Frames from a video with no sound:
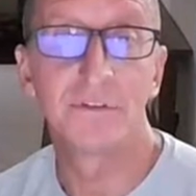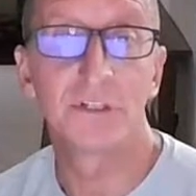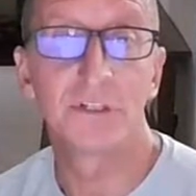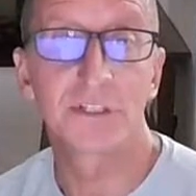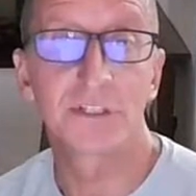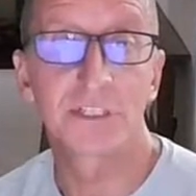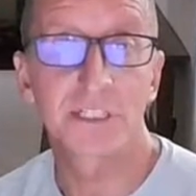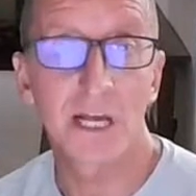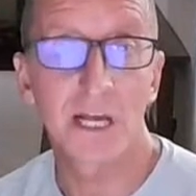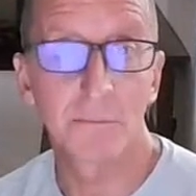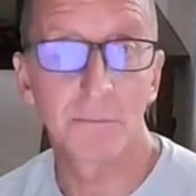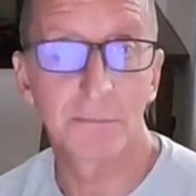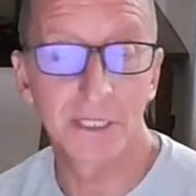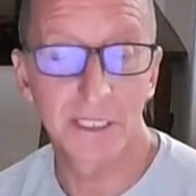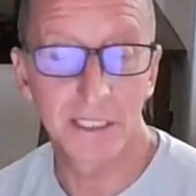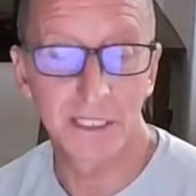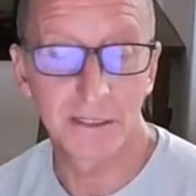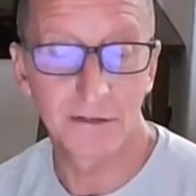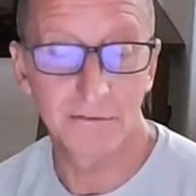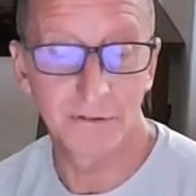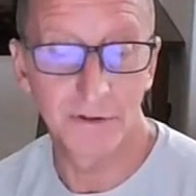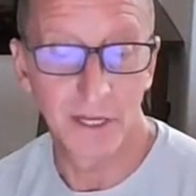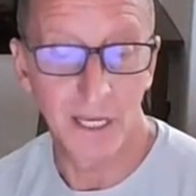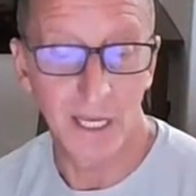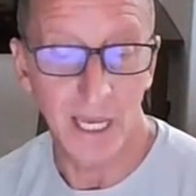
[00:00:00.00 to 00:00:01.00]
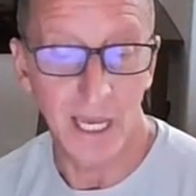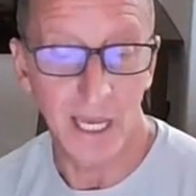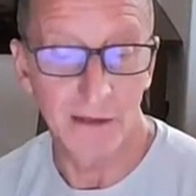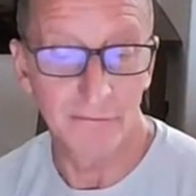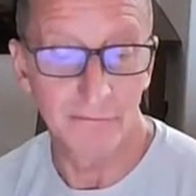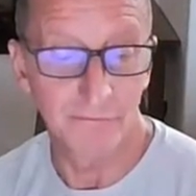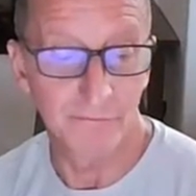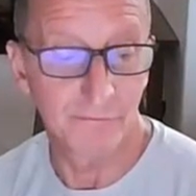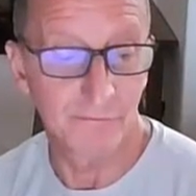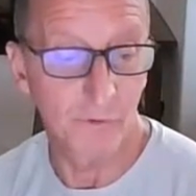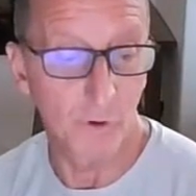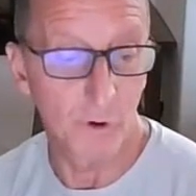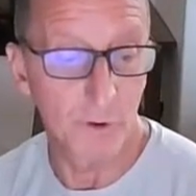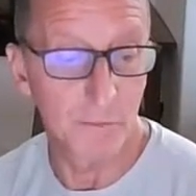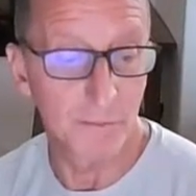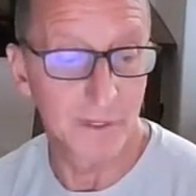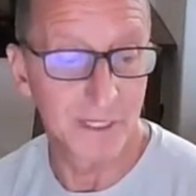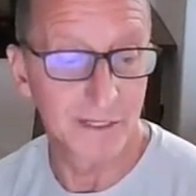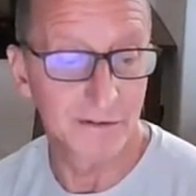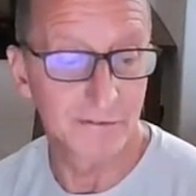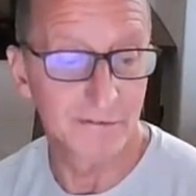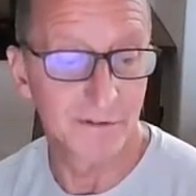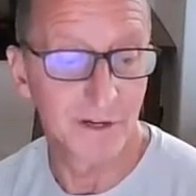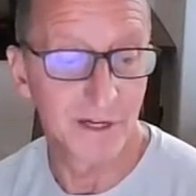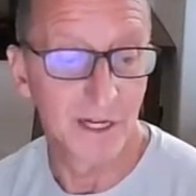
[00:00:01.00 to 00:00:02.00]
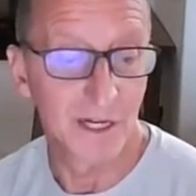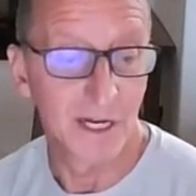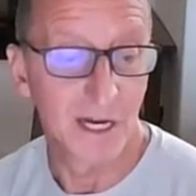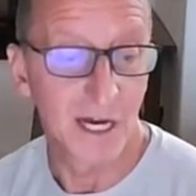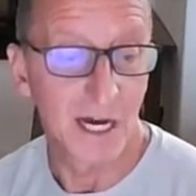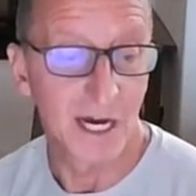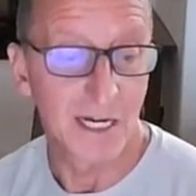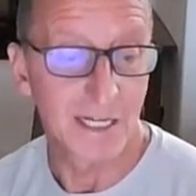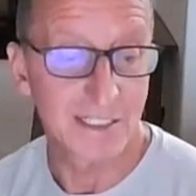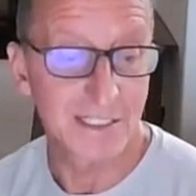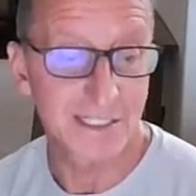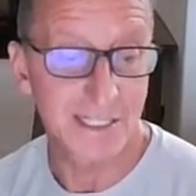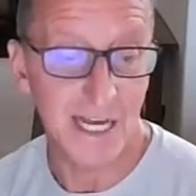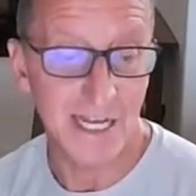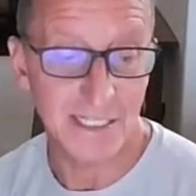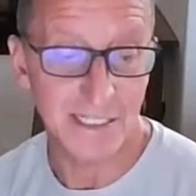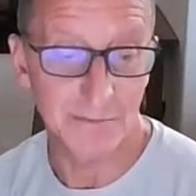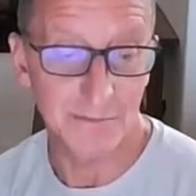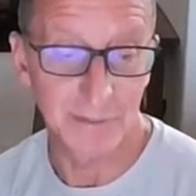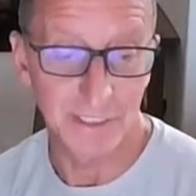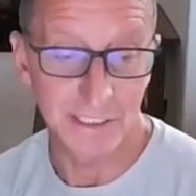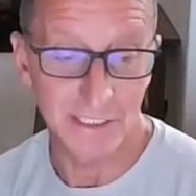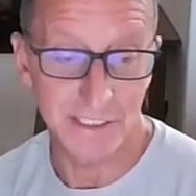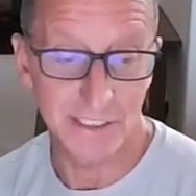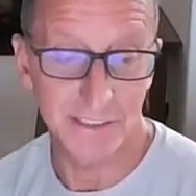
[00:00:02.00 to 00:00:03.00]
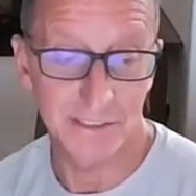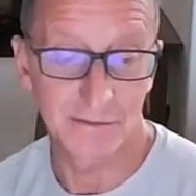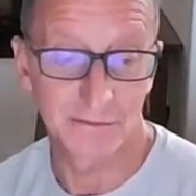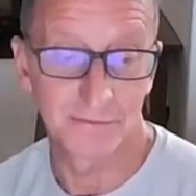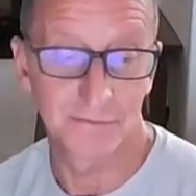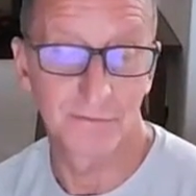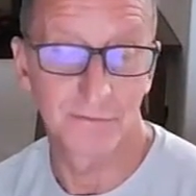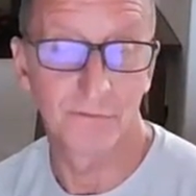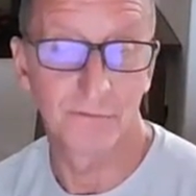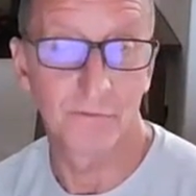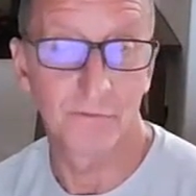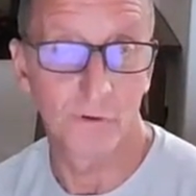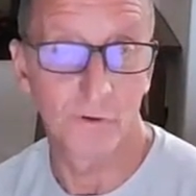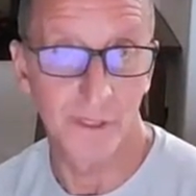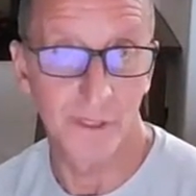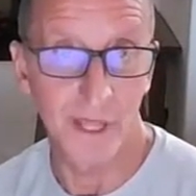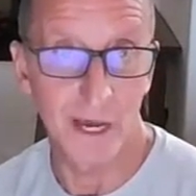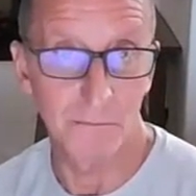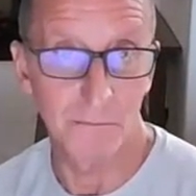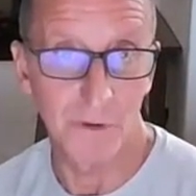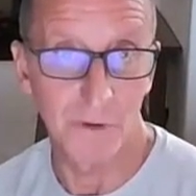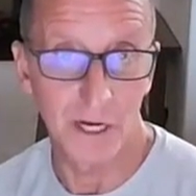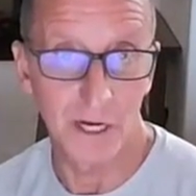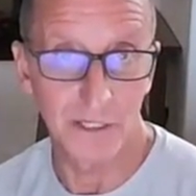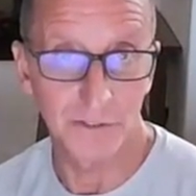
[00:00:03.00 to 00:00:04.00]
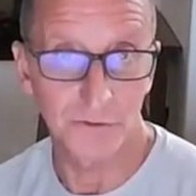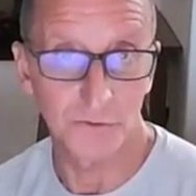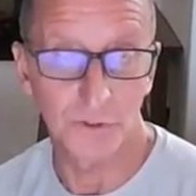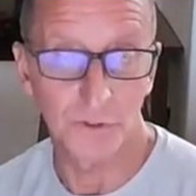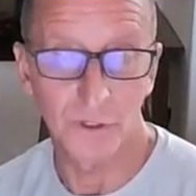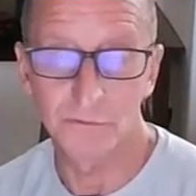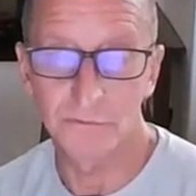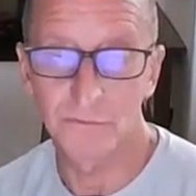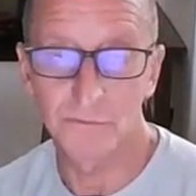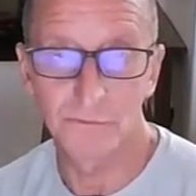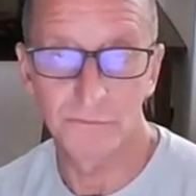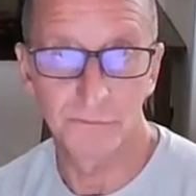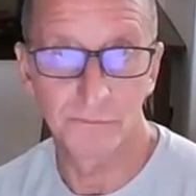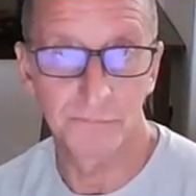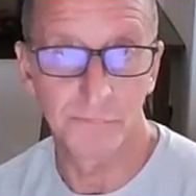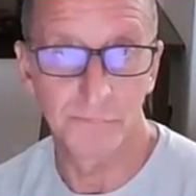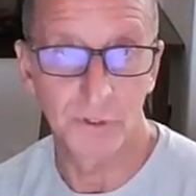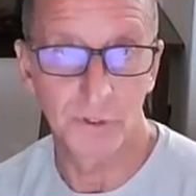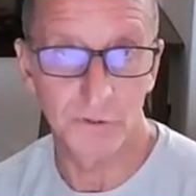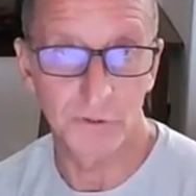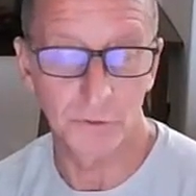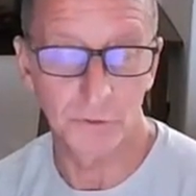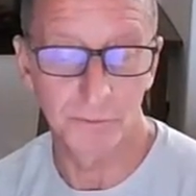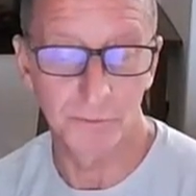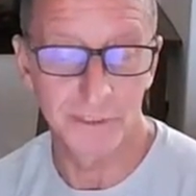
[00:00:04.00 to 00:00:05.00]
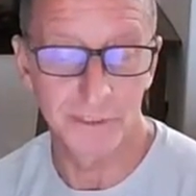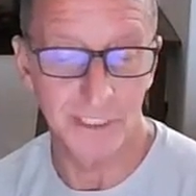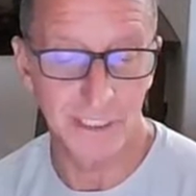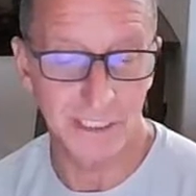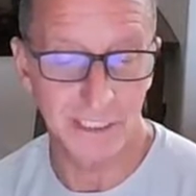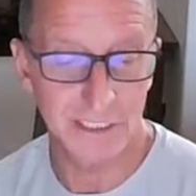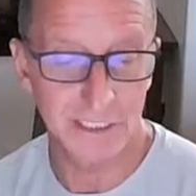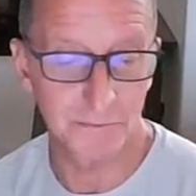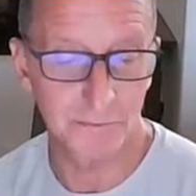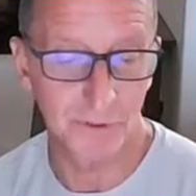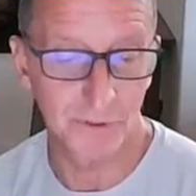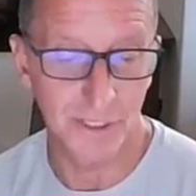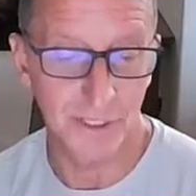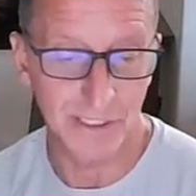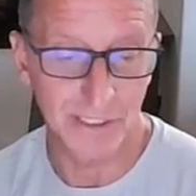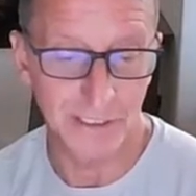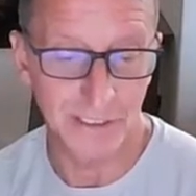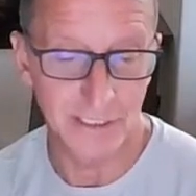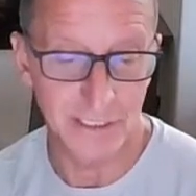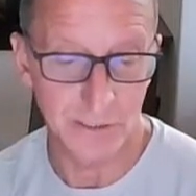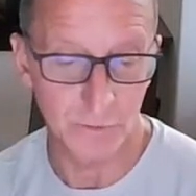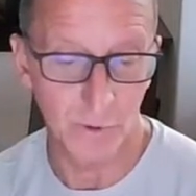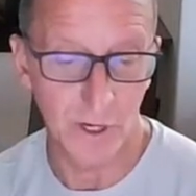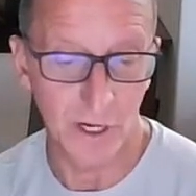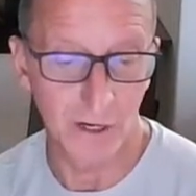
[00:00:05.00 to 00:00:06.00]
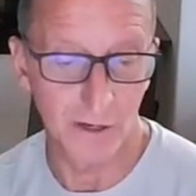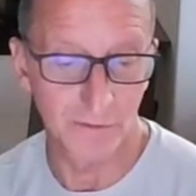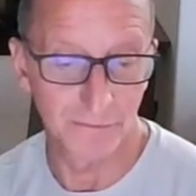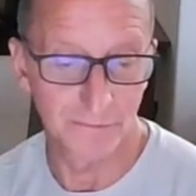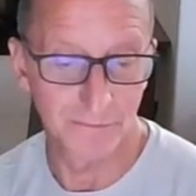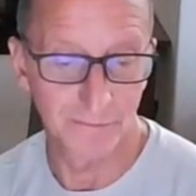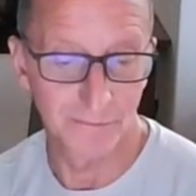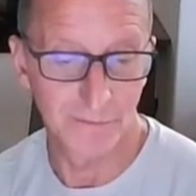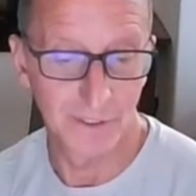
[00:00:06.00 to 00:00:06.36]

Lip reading: your summative and formative assessments for that module. Those will be explained as well.